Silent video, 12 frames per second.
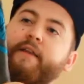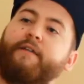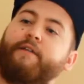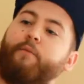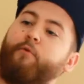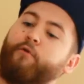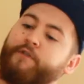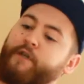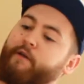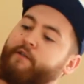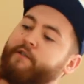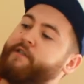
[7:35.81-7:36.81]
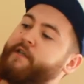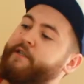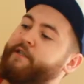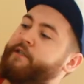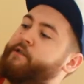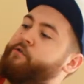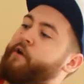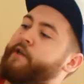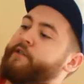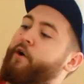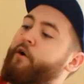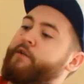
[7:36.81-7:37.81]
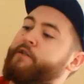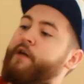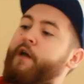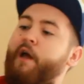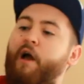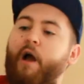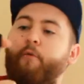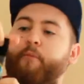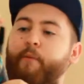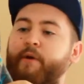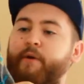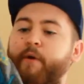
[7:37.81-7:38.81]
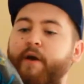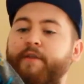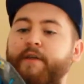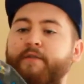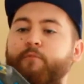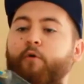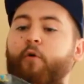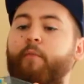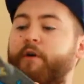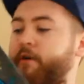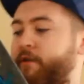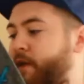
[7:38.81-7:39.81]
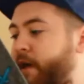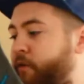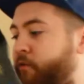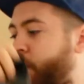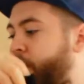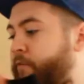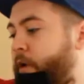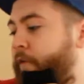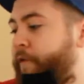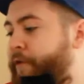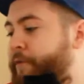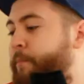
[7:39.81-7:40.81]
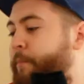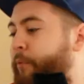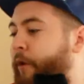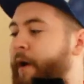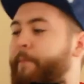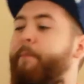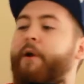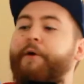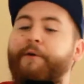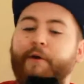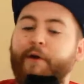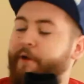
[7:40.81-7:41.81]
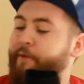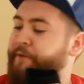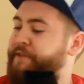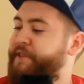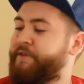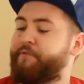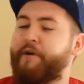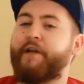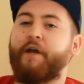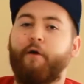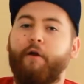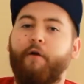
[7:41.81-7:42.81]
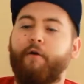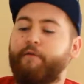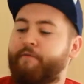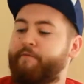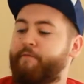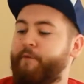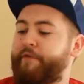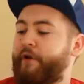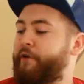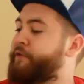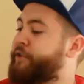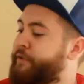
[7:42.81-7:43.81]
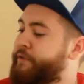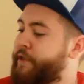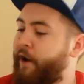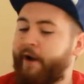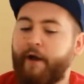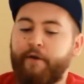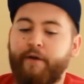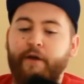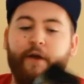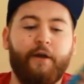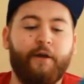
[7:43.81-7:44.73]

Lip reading: These are more subtle because they're just grey socks. I will probably wear these more because they're grey rather than bright blue, which doesn't really go with a lot of shoes that I have.